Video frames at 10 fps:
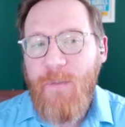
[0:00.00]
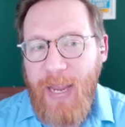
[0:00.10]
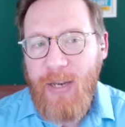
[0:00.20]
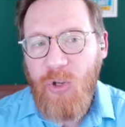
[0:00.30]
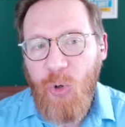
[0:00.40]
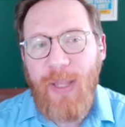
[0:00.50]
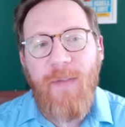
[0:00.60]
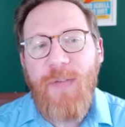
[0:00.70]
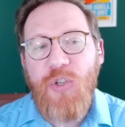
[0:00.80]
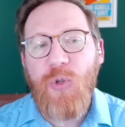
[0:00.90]
FanDuel, the
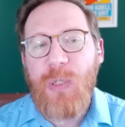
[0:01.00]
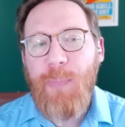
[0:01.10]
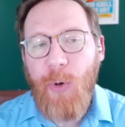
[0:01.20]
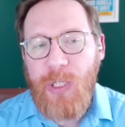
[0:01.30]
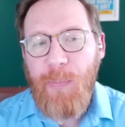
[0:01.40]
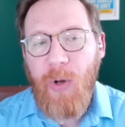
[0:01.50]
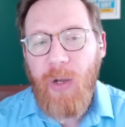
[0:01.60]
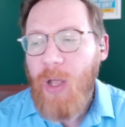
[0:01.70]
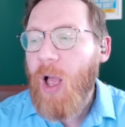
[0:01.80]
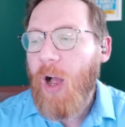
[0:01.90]
official
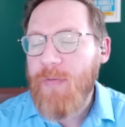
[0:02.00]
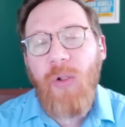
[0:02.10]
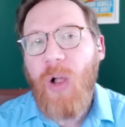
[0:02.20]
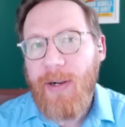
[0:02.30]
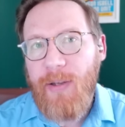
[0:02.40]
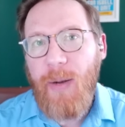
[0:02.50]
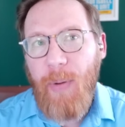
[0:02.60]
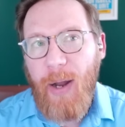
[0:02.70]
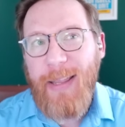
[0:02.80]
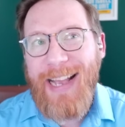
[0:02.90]
sportsbook of the Locked On
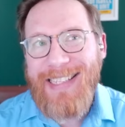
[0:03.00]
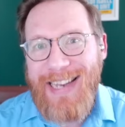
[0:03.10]
Podcast